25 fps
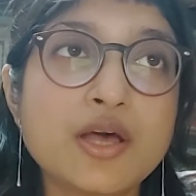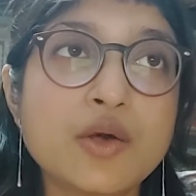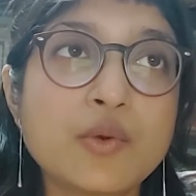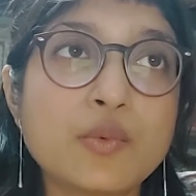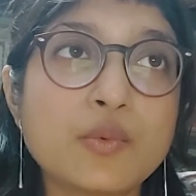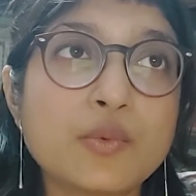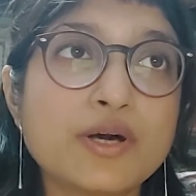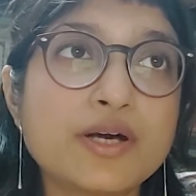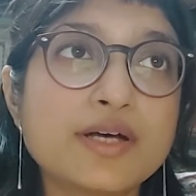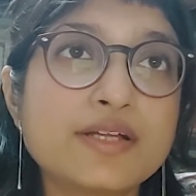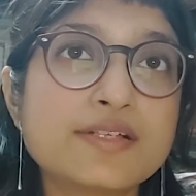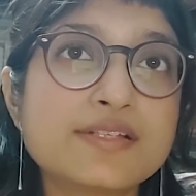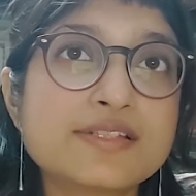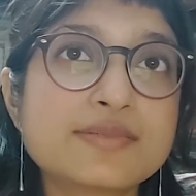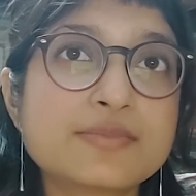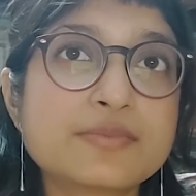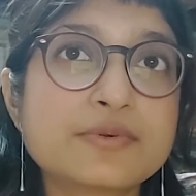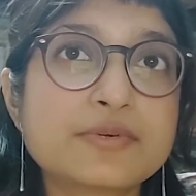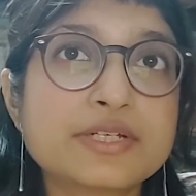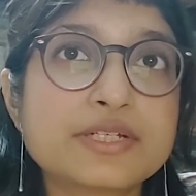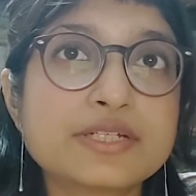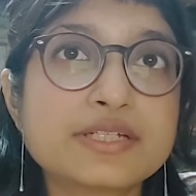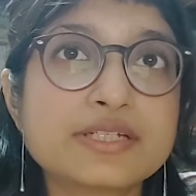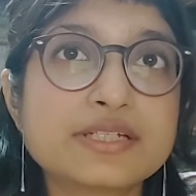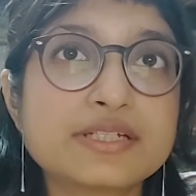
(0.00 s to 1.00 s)
Words
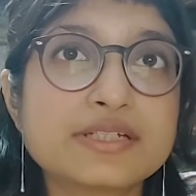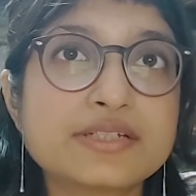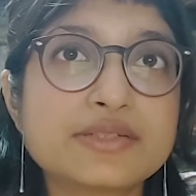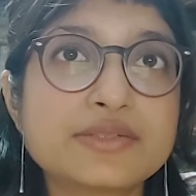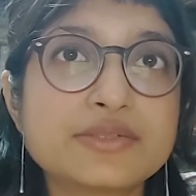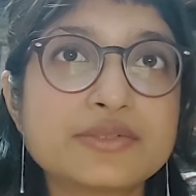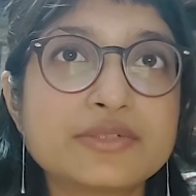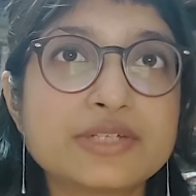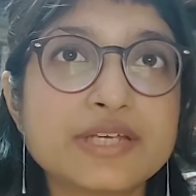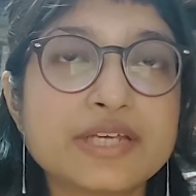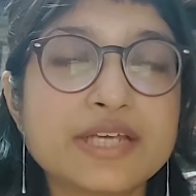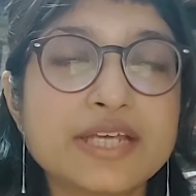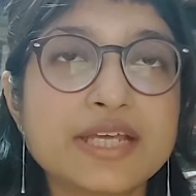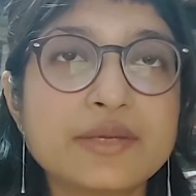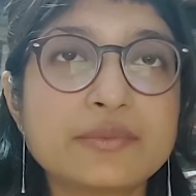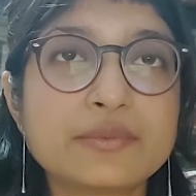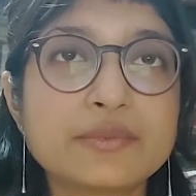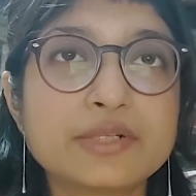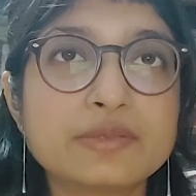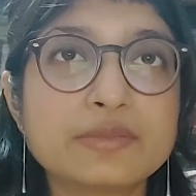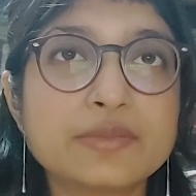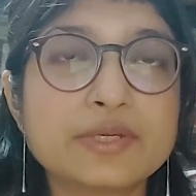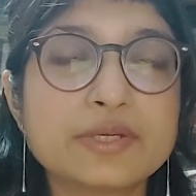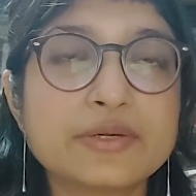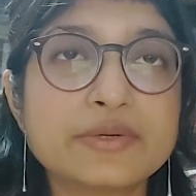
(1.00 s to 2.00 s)
printed today
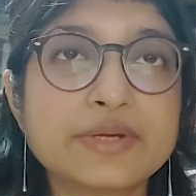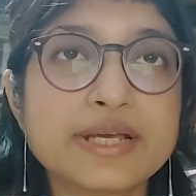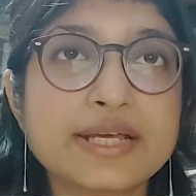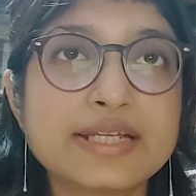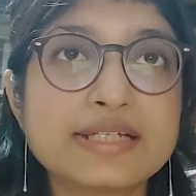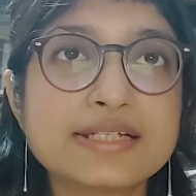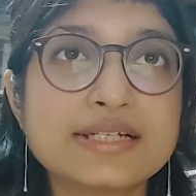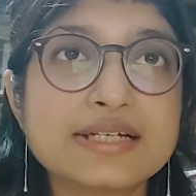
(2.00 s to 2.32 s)
will be read